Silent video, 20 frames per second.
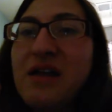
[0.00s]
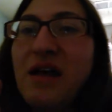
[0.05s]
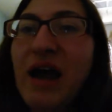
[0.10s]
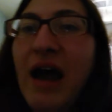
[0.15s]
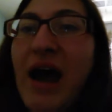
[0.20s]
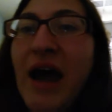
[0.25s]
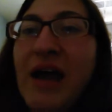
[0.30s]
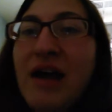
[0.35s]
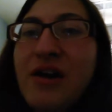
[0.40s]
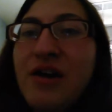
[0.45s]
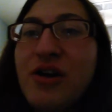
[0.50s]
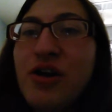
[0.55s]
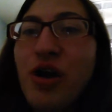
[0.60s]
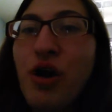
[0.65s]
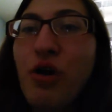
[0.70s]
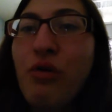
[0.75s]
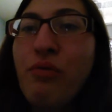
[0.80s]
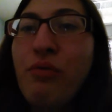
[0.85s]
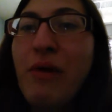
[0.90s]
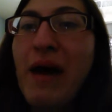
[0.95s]
I
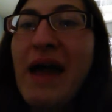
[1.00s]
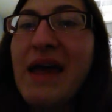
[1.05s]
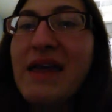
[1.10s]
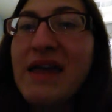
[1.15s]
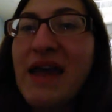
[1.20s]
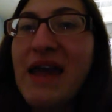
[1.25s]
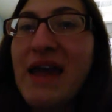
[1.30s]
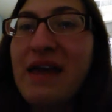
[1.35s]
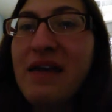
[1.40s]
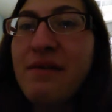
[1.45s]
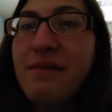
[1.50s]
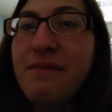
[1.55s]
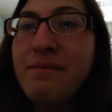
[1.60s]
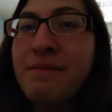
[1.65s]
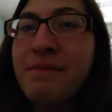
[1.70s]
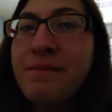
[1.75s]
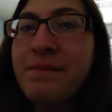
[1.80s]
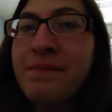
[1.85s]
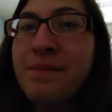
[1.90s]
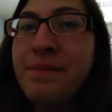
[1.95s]
don't like it.
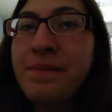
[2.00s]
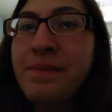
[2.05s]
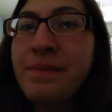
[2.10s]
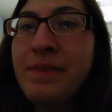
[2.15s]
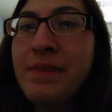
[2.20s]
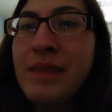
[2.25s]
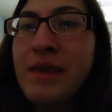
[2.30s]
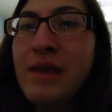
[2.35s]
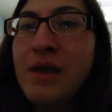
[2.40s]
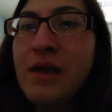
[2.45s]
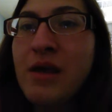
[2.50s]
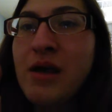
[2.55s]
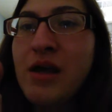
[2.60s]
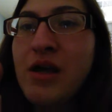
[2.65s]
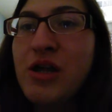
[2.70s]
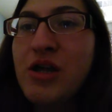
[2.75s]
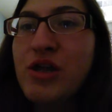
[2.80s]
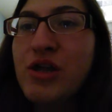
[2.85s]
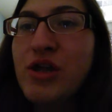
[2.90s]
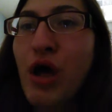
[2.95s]

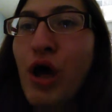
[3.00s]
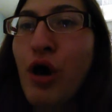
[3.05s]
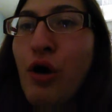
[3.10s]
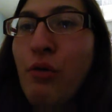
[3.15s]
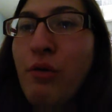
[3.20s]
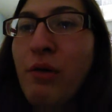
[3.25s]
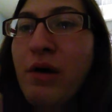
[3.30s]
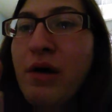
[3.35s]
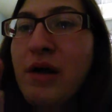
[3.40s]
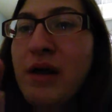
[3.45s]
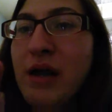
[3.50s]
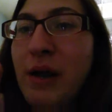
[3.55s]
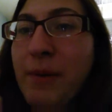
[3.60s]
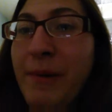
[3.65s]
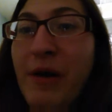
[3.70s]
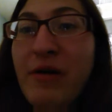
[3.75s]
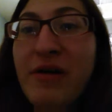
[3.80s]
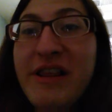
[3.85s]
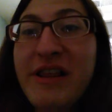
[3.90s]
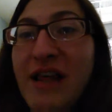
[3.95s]
So, you
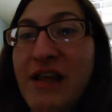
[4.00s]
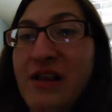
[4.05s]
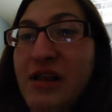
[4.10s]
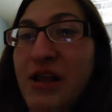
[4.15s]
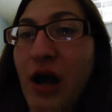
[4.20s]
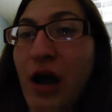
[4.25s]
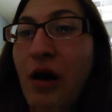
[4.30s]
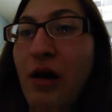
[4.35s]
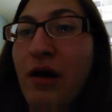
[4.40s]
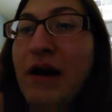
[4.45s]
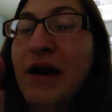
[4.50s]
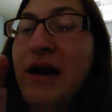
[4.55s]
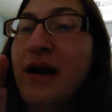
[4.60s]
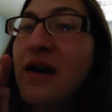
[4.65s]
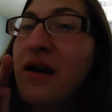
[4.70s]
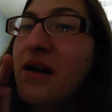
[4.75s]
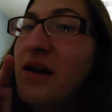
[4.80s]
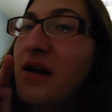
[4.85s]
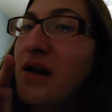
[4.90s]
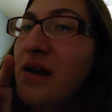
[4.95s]
better say sorry.
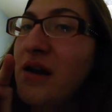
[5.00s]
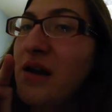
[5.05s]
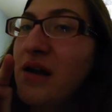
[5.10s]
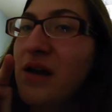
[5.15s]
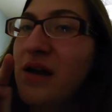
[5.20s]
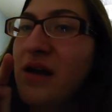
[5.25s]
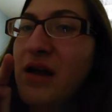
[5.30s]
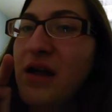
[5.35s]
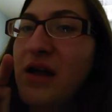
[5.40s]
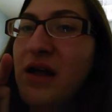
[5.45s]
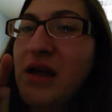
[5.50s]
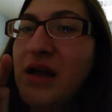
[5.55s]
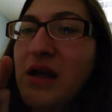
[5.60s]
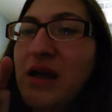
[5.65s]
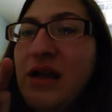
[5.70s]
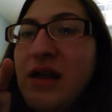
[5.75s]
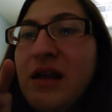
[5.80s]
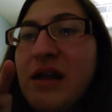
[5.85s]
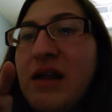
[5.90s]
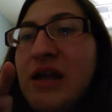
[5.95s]

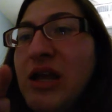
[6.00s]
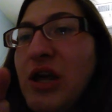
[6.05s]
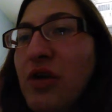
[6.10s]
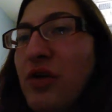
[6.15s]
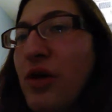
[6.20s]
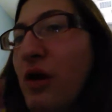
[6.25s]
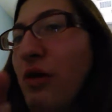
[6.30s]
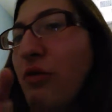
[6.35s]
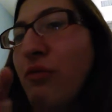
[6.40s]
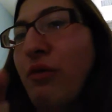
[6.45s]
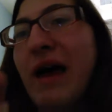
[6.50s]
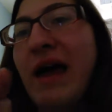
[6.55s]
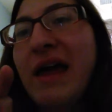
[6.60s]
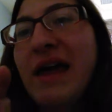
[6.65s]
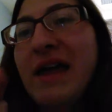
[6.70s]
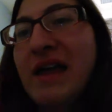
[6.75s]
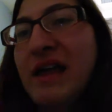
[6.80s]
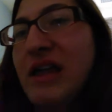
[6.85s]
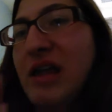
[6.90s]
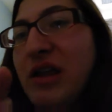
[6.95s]
You know what?
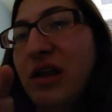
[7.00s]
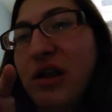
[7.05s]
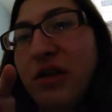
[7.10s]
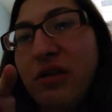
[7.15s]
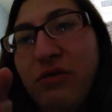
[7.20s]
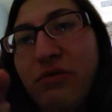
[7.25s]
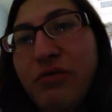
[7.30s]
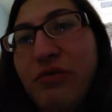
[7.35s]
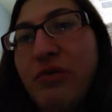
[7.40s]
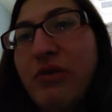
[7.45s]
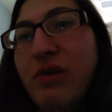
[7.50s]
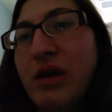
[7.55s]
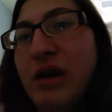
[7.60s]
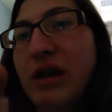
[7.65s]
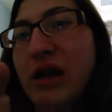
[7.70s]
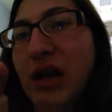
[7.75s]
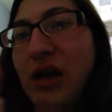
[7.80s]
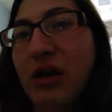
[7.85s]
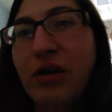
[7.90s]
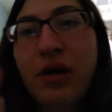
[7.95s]

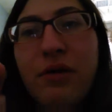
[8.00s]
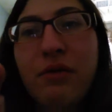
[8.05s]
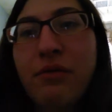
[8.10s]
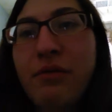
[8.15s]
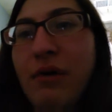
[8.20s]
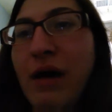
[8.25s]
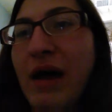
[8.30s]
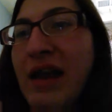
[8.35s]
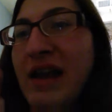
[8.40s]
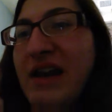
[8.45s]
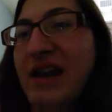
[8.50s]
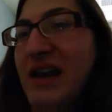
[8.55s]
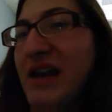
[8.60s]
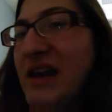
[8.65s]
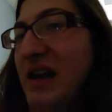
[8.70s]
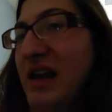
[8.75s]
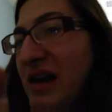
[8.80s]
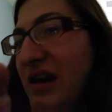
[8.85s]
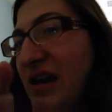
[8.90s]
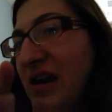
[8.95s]
You know what
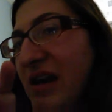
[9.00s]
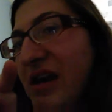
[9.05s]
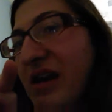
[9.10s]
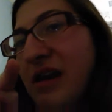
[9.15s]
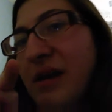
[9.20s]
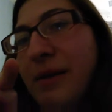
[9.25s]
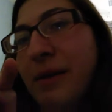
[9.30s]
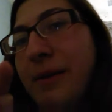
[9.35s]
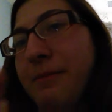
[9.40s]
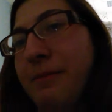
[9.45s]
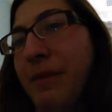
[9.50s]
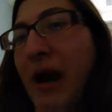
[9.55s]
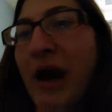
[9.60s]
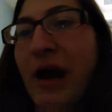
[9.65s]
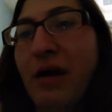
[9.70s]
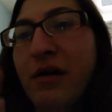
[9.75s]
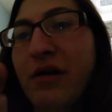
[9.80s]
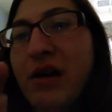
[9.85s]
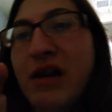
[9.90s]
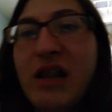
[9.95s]

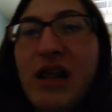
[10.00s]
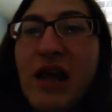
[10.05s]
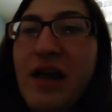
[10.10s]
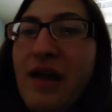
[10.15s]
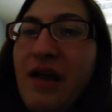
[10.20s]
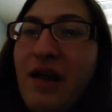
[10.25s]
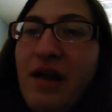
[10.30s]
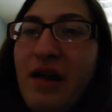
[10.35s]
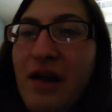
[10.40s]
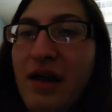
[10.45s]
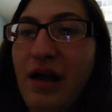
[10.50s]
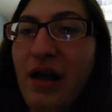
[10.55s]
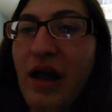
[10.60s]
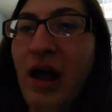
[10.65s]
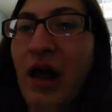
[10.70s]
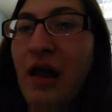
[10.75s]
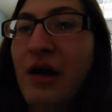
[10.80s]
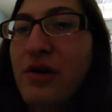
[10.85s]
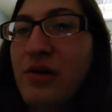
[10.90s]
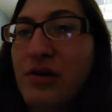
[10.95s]
parents and
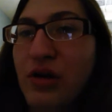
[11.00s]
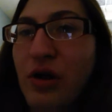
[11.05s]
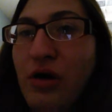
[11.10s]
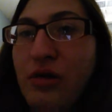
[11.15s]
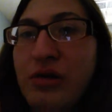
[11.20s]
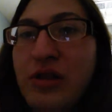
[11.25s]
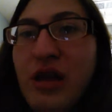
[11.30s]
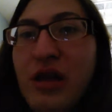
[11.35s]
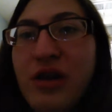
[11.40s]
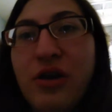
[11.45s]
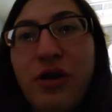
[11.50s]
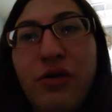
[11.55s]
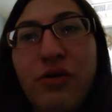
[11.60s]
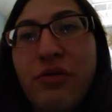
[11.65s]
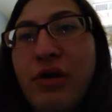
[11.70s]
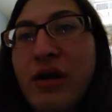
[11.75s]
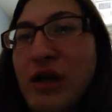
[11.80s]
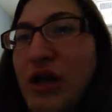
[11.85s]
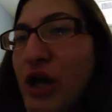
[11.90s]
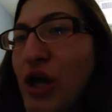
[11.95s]
other adults to do
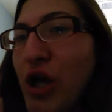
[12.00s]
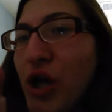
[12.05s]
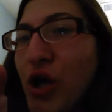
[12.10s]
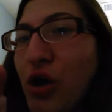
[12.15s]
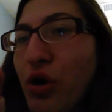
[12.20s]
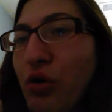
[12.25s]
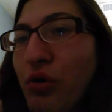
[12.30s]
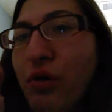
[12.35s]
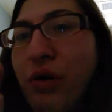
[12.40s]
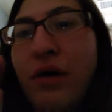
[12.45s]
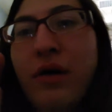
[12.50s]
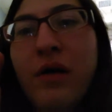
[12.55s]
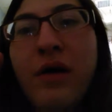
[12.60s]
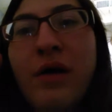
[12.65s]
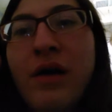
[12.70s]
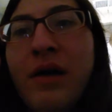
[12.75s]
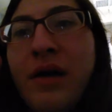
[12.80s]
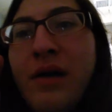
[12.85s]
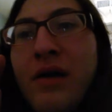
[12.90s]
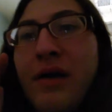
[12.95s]
with you.
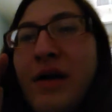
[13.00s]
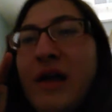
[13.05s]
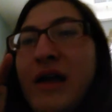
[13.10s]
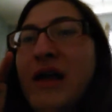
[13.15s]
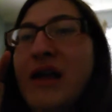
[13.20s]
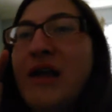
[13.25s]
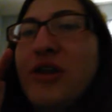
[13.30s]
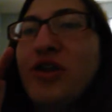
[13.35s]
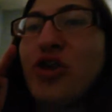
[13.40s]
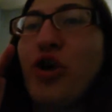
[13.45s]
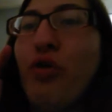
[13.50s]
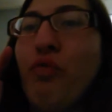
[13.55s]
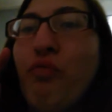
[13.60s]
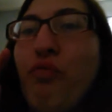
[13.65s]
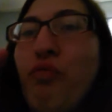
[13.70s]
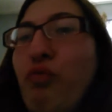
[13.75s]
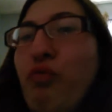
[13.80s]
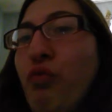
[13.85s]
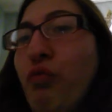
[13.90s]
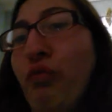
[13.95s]
So,
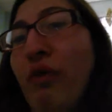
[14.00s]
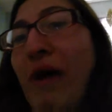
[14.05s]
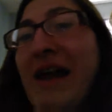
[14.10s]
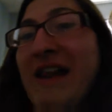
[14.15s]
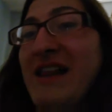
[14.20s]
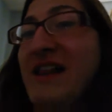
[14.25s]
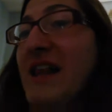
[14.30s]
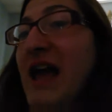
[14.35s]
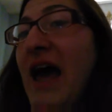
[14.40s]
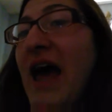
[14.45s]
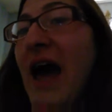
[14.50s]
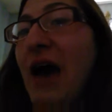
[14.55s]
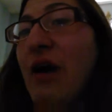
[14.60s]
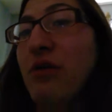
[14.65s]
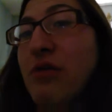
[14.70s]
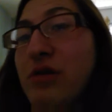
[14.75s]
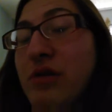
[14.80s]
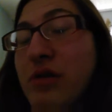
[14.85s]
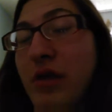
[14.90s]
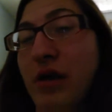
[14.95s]
what's
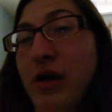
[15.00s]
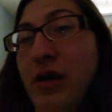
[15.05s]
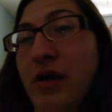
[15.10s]
out?